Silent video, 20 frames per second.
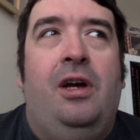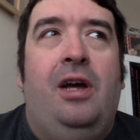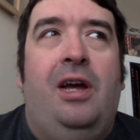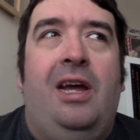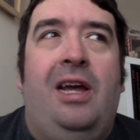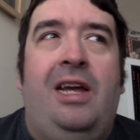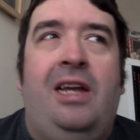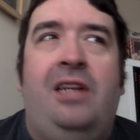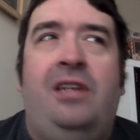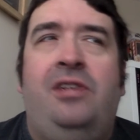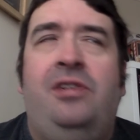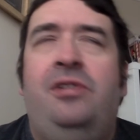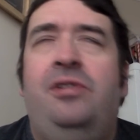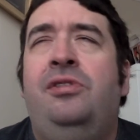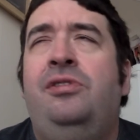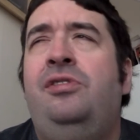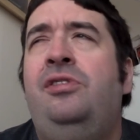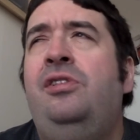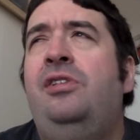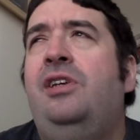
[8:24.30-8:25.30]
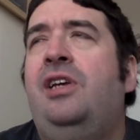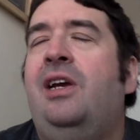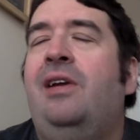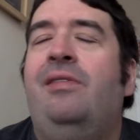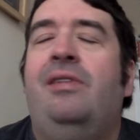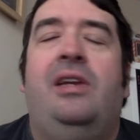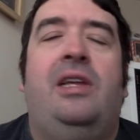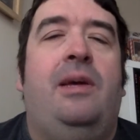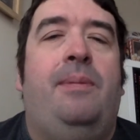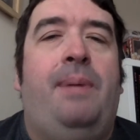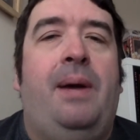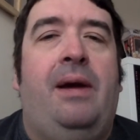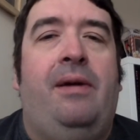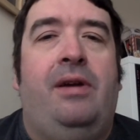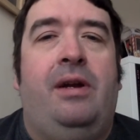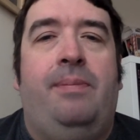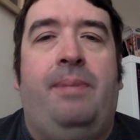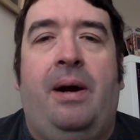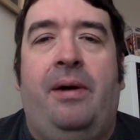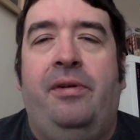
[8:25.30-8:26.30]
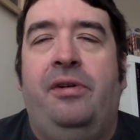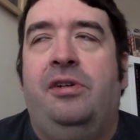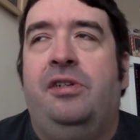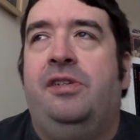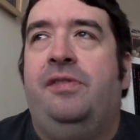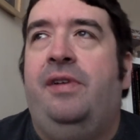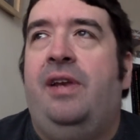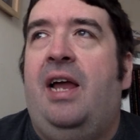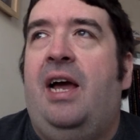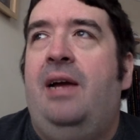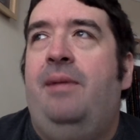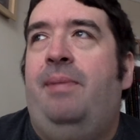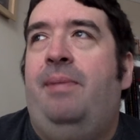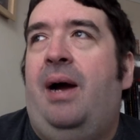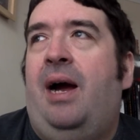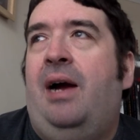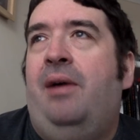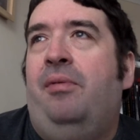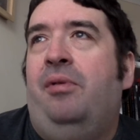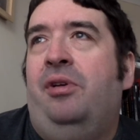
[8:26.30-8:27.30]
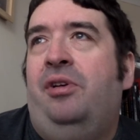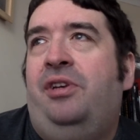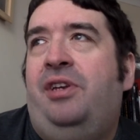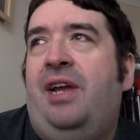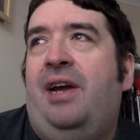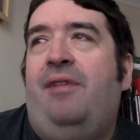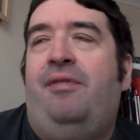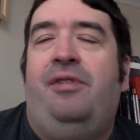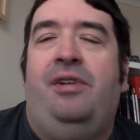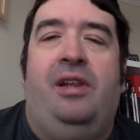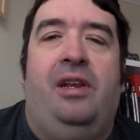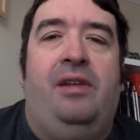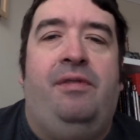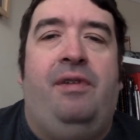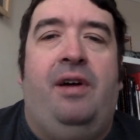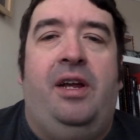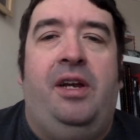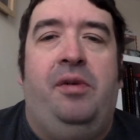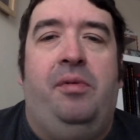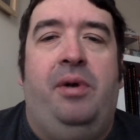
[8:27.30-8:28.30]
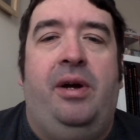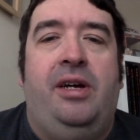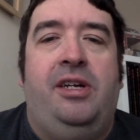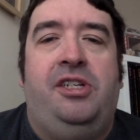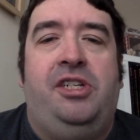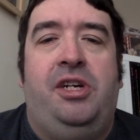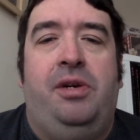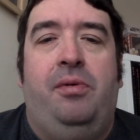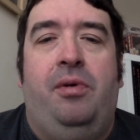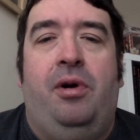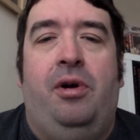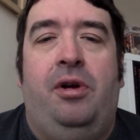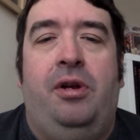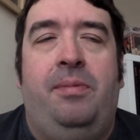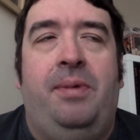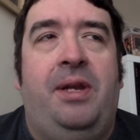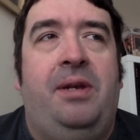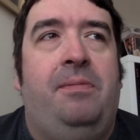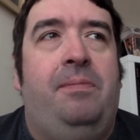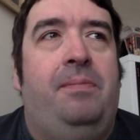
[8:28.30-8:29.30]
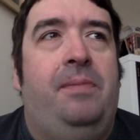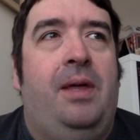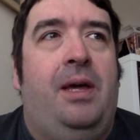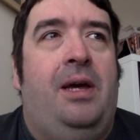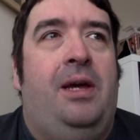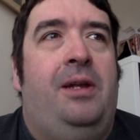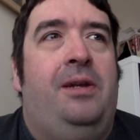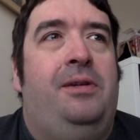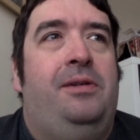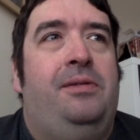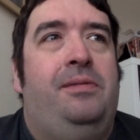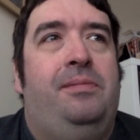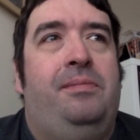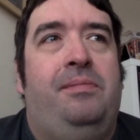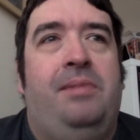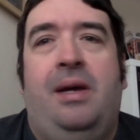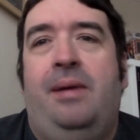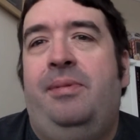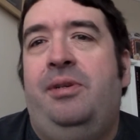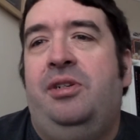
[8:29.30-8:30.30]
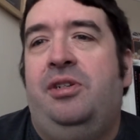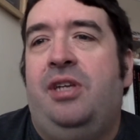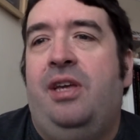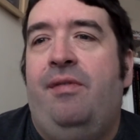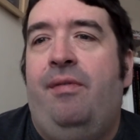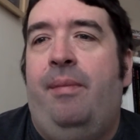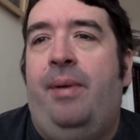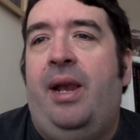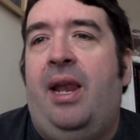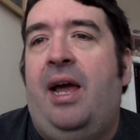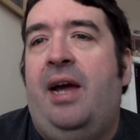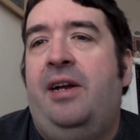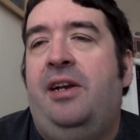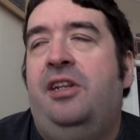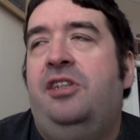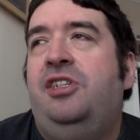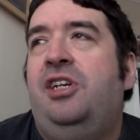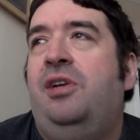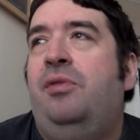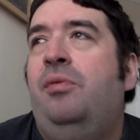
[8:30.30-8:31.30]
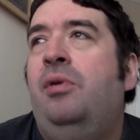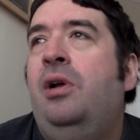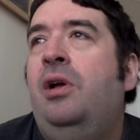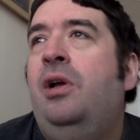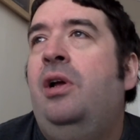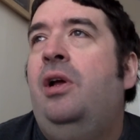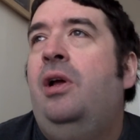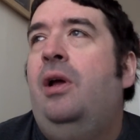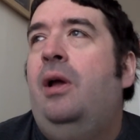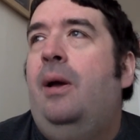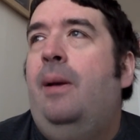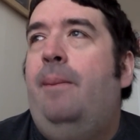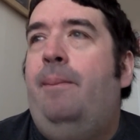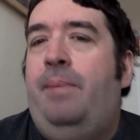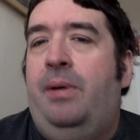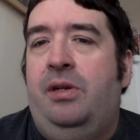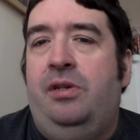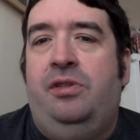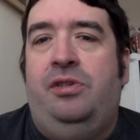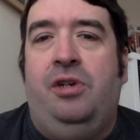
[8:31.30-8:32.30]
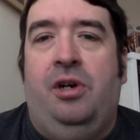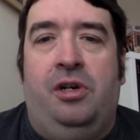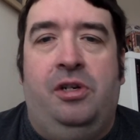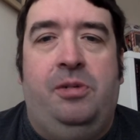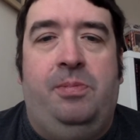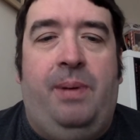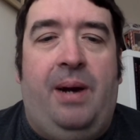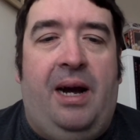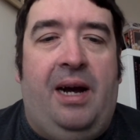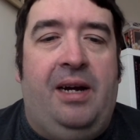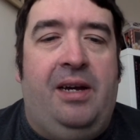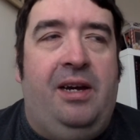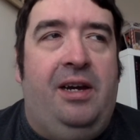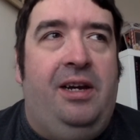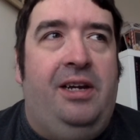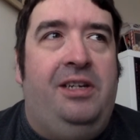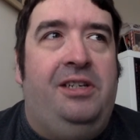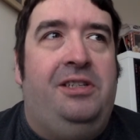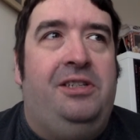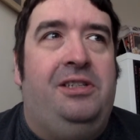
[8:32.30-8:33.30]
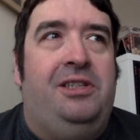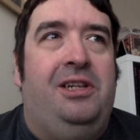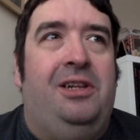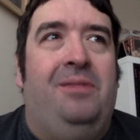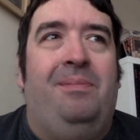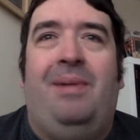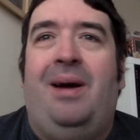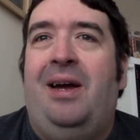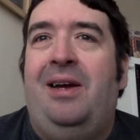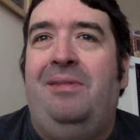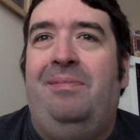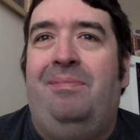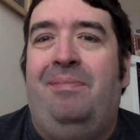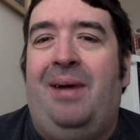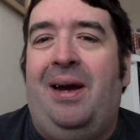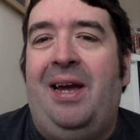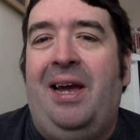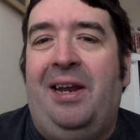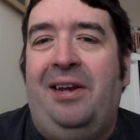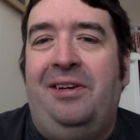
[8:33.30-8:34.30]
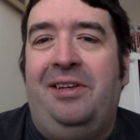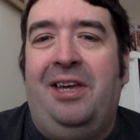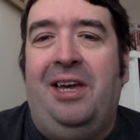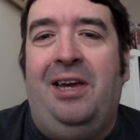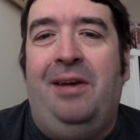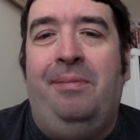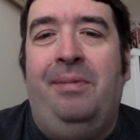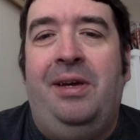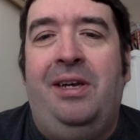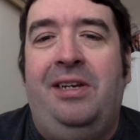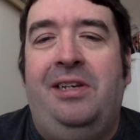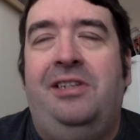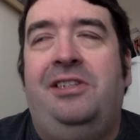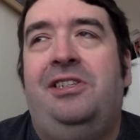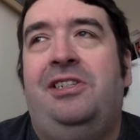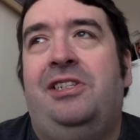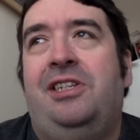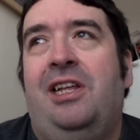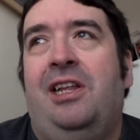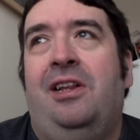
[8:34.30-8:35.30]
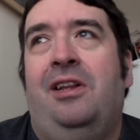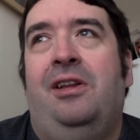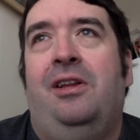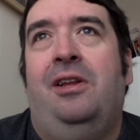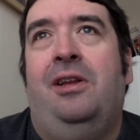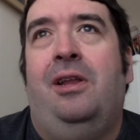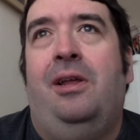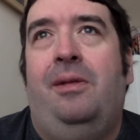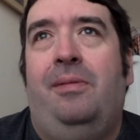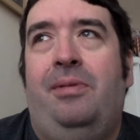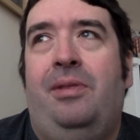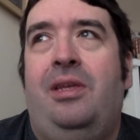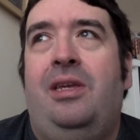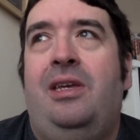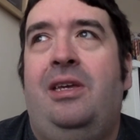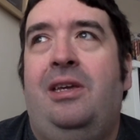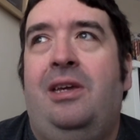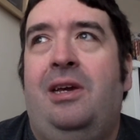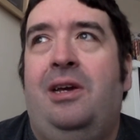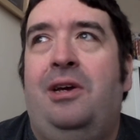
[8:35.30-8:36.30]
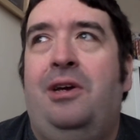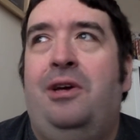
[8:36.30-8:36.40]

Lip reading: He doesn't currently appear in The Paradox of a Lie, but I will definitely find a way to shoehorn him in and maybe just give him a line or two. But George Parker is still my end game. He's still he's